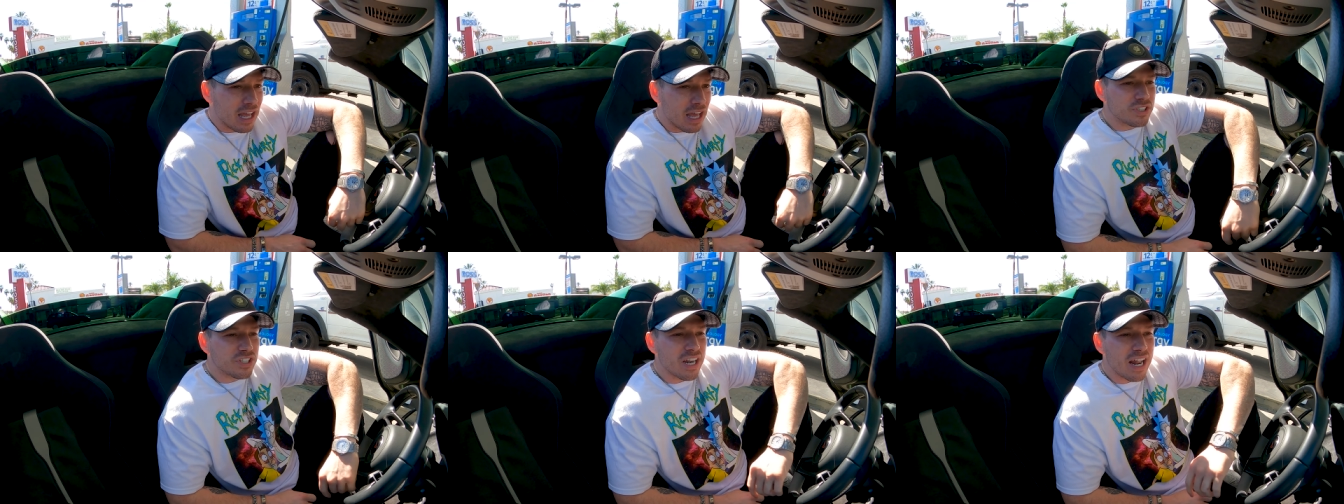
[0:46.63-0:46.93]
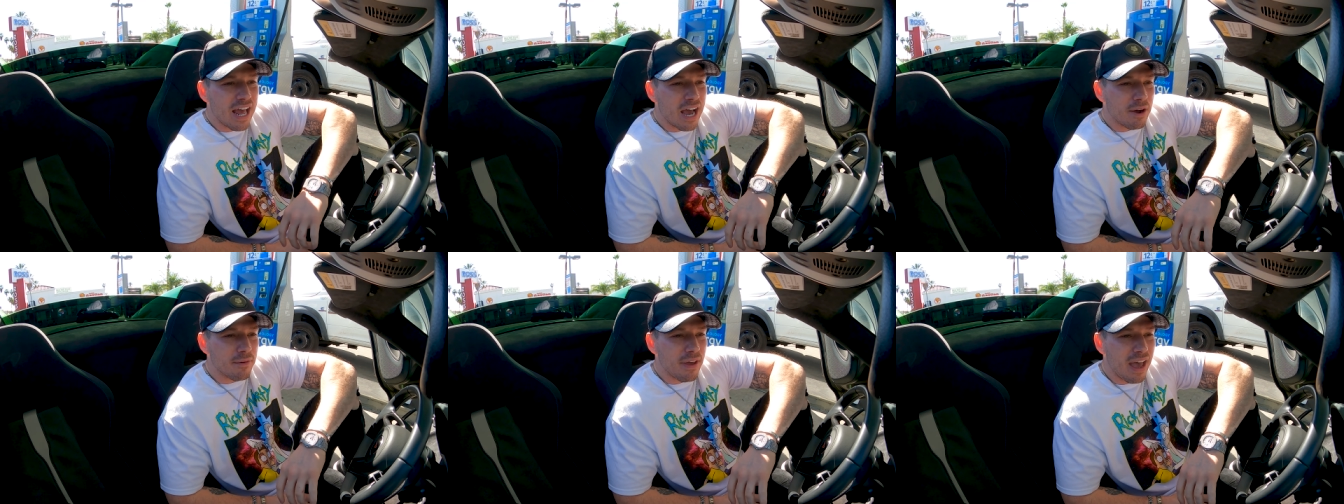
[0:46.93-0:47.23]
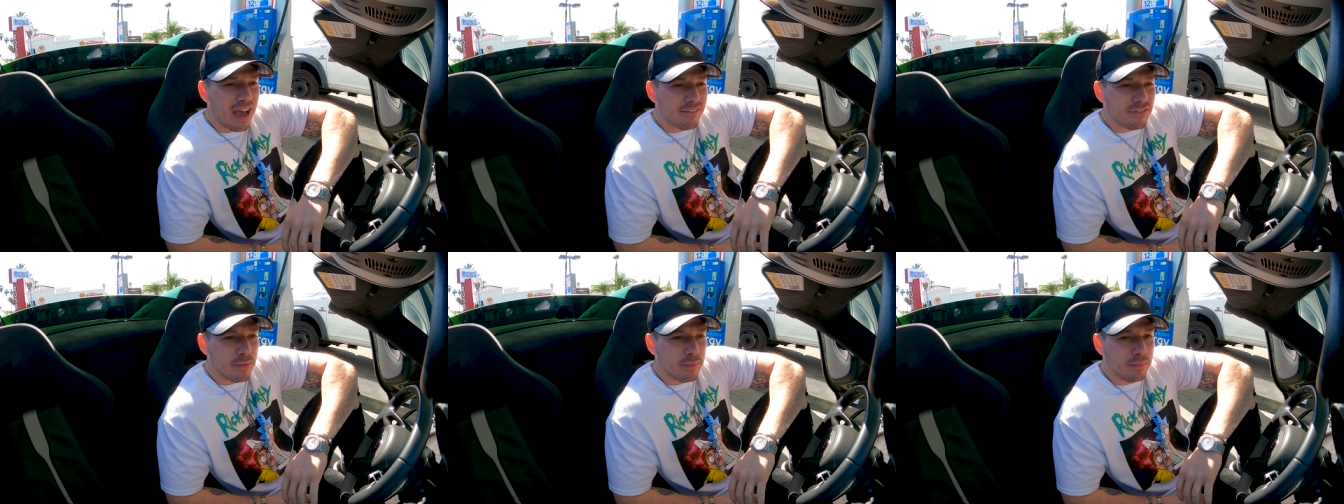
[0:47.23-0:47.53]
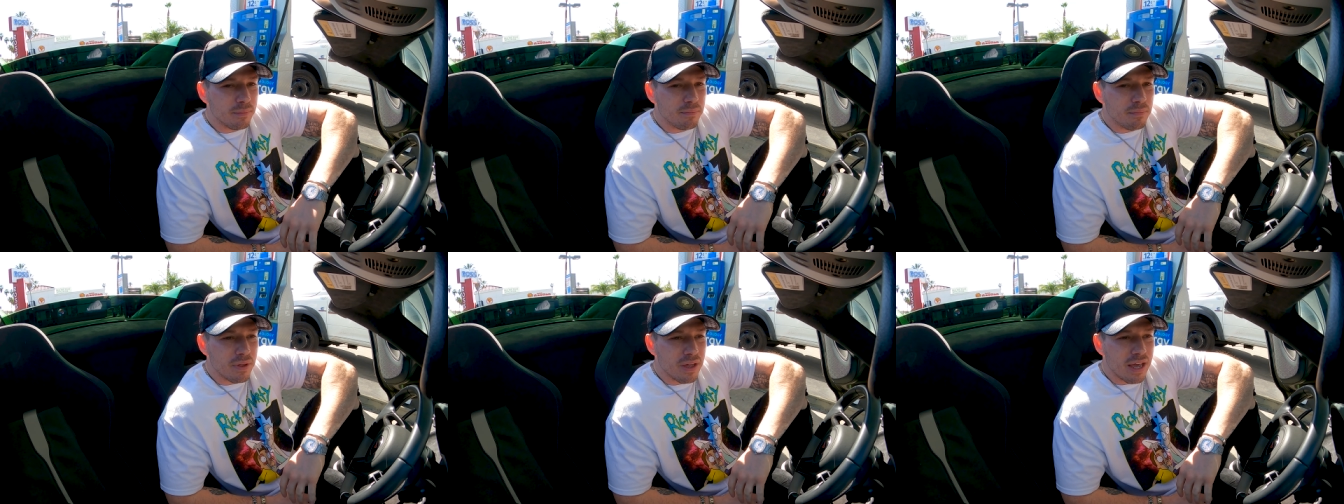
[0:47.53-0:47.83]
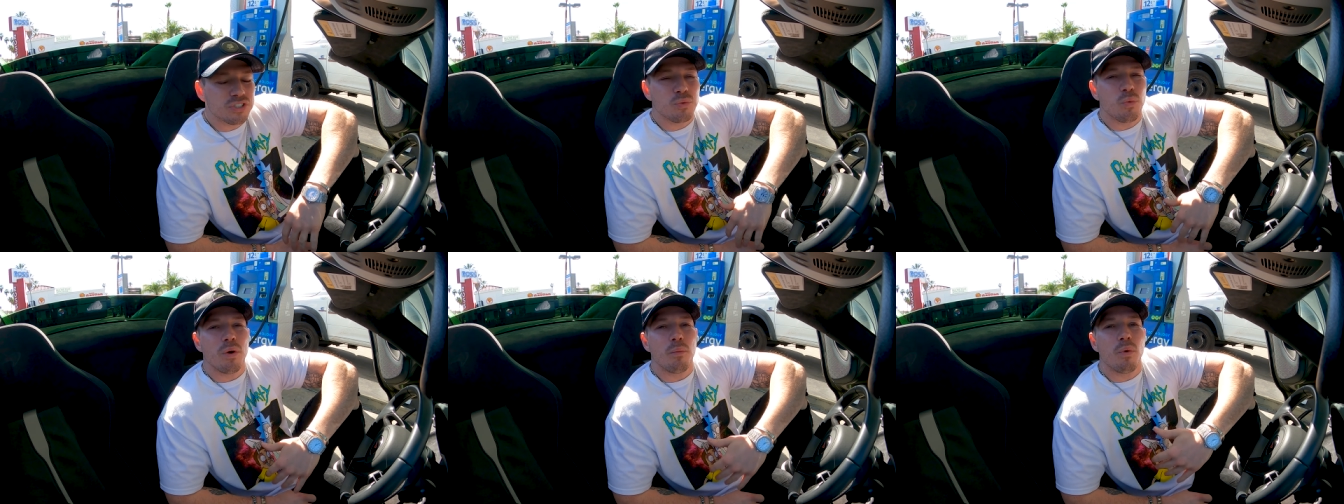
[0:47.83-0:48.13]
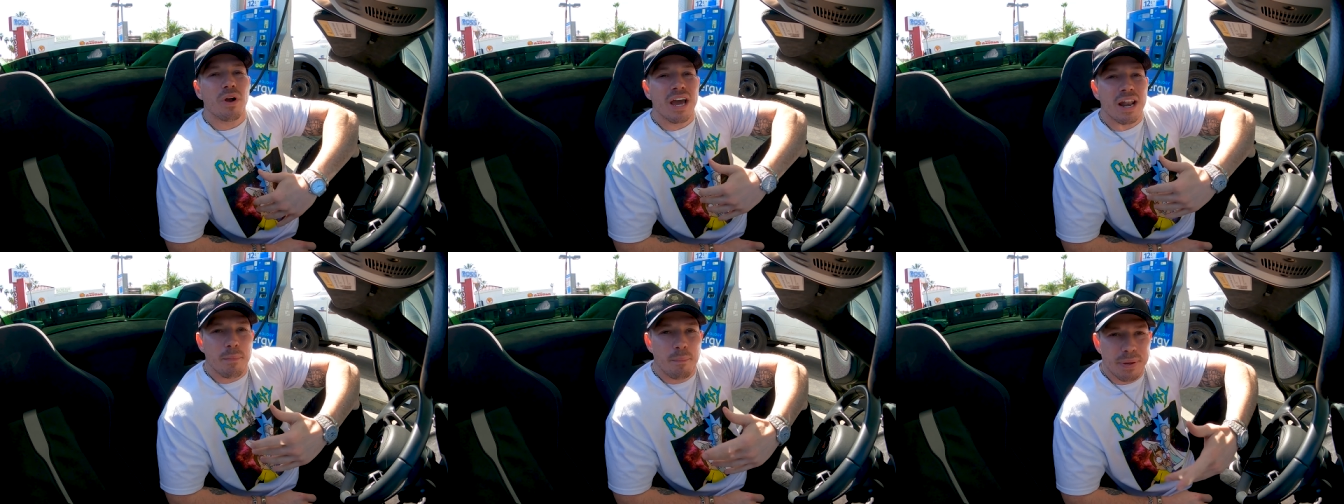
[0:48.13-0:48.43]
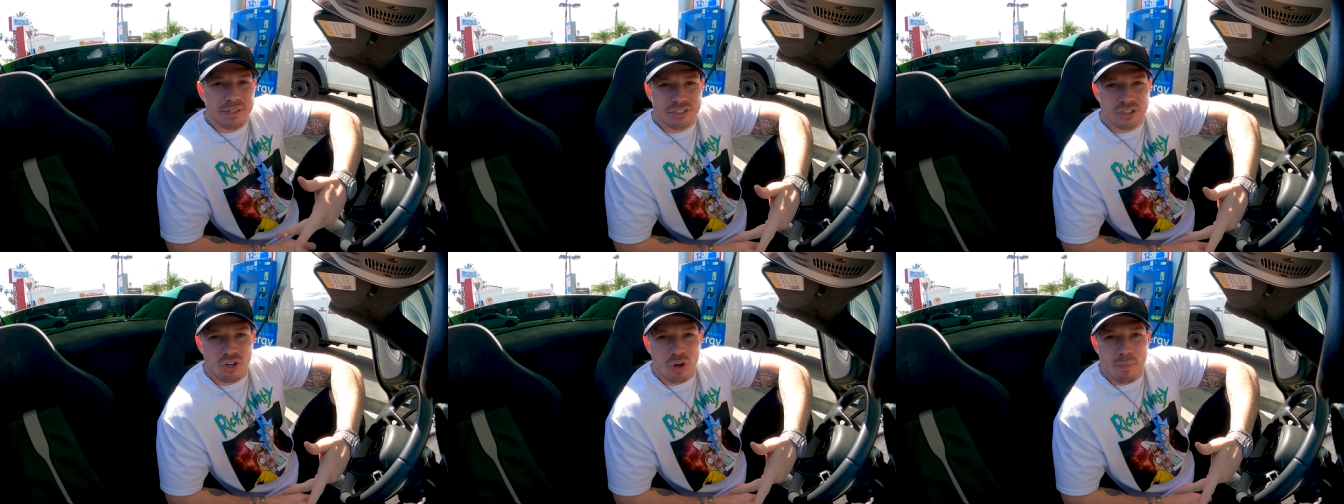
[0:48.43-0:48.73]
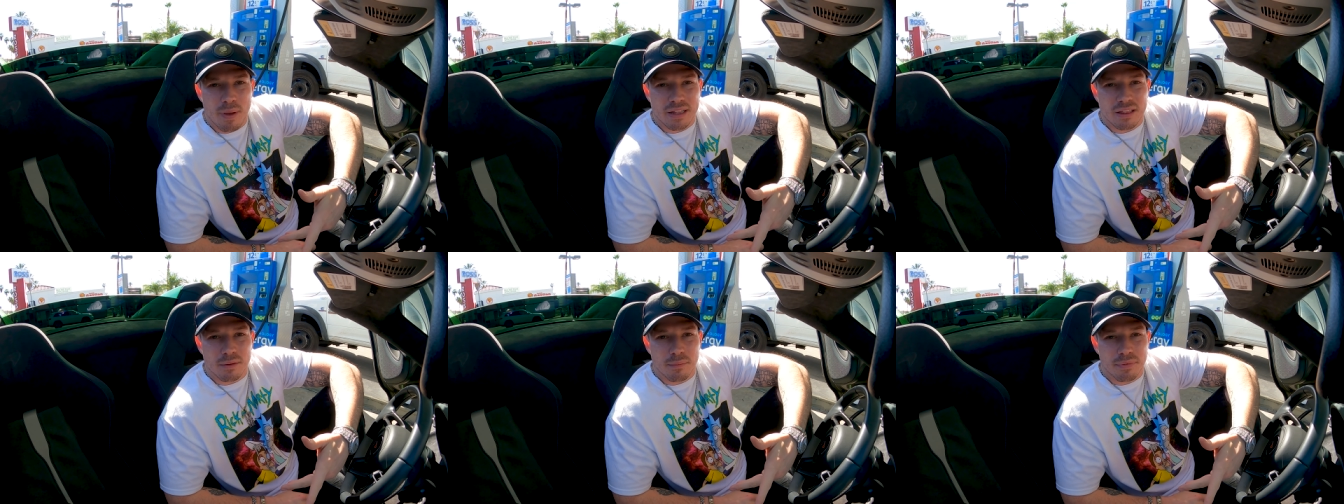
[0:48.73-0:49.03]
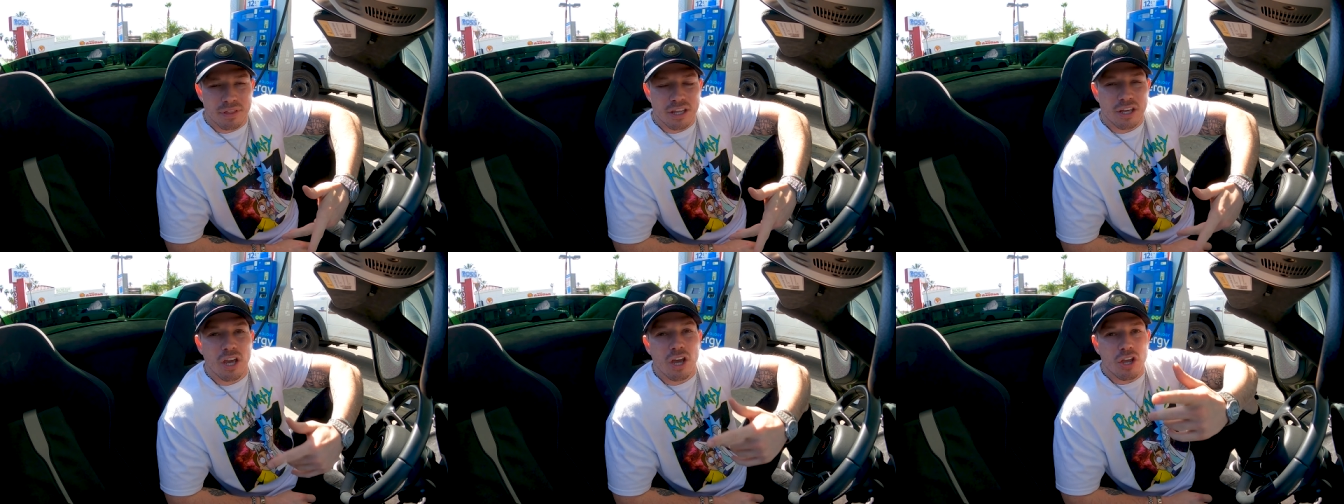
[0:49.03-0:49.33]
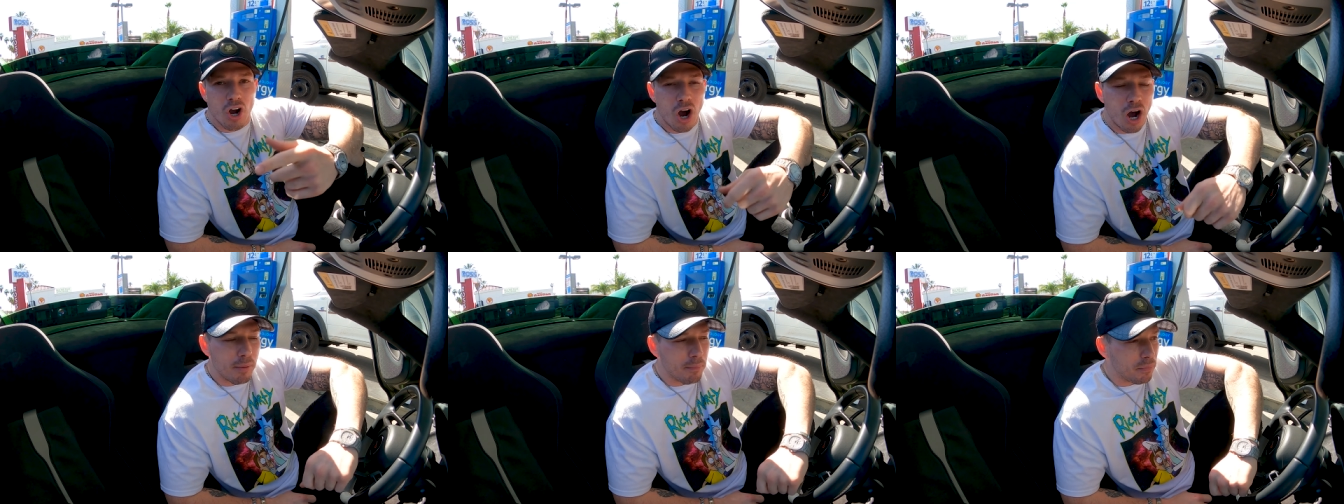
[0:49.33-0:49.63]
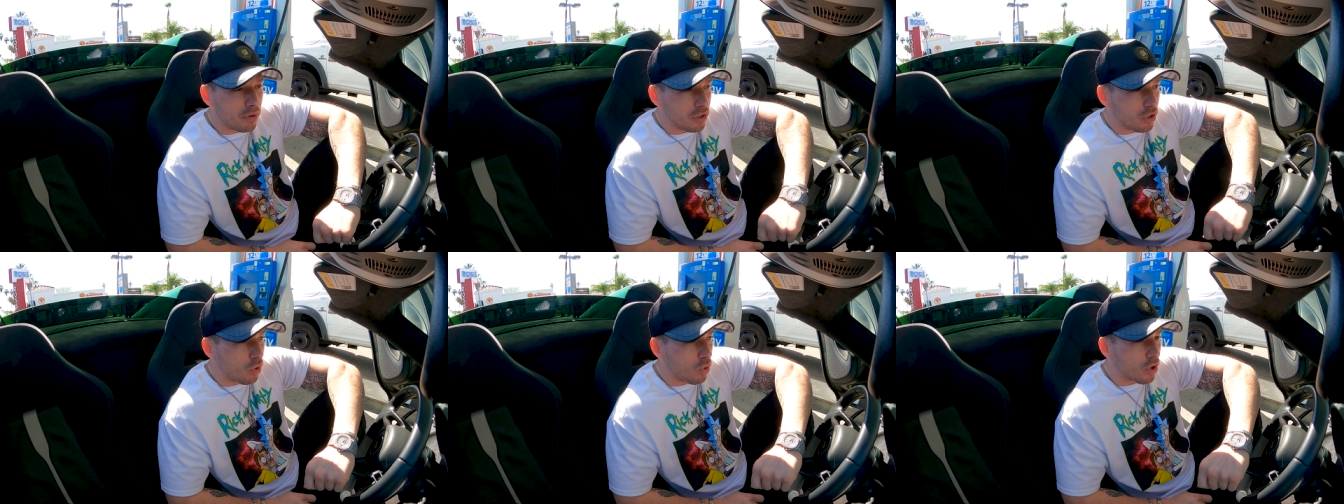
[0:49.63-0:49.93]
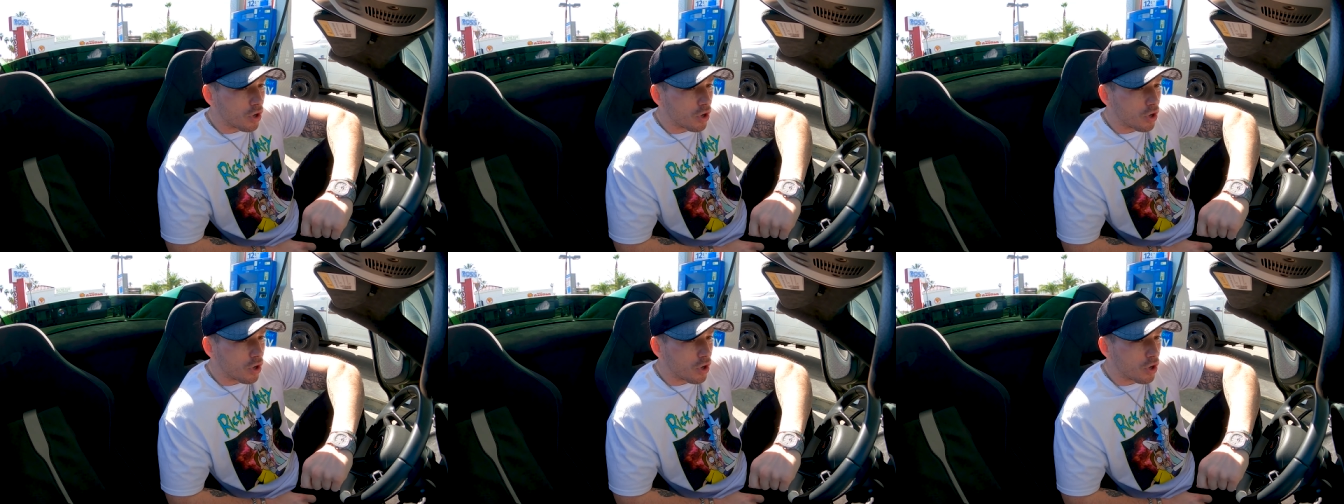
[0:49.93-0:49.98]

What's gonna have, have them, what's, what, what kind of picture's gonna make them think you're humble